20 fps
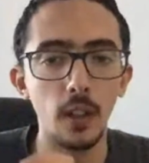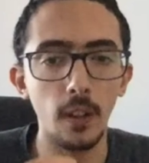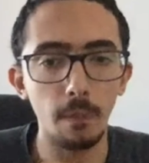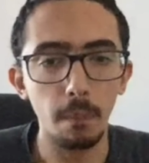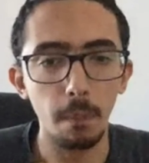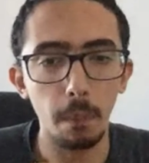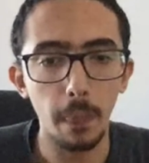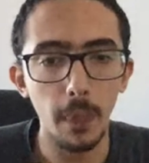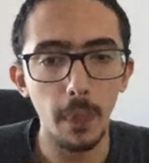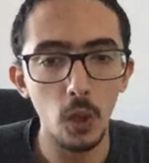
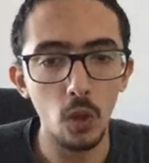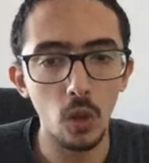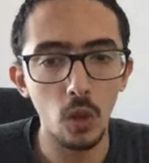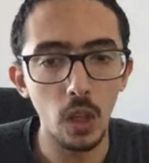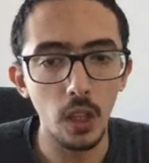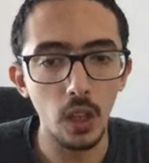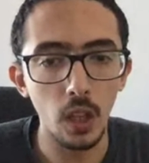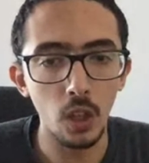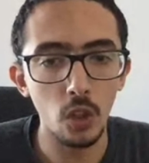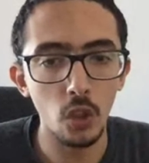you
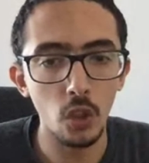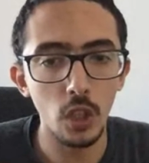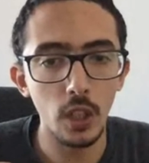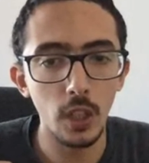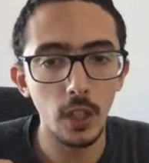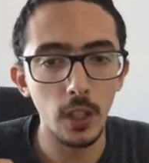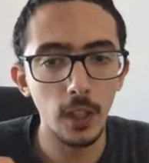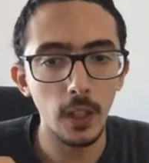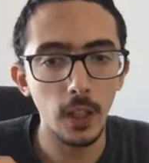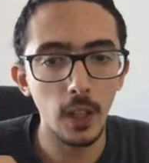can
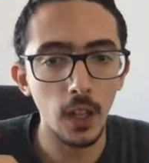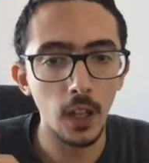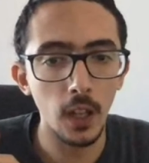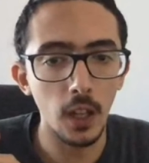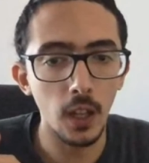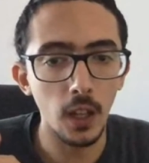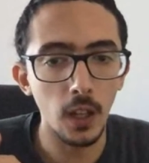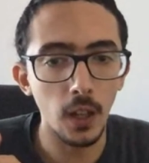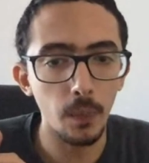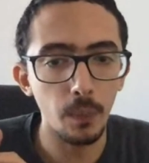
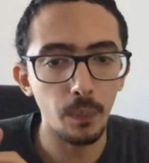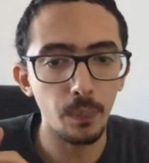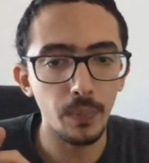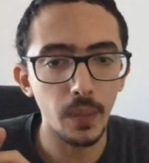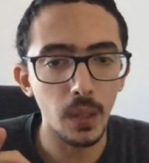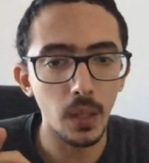actually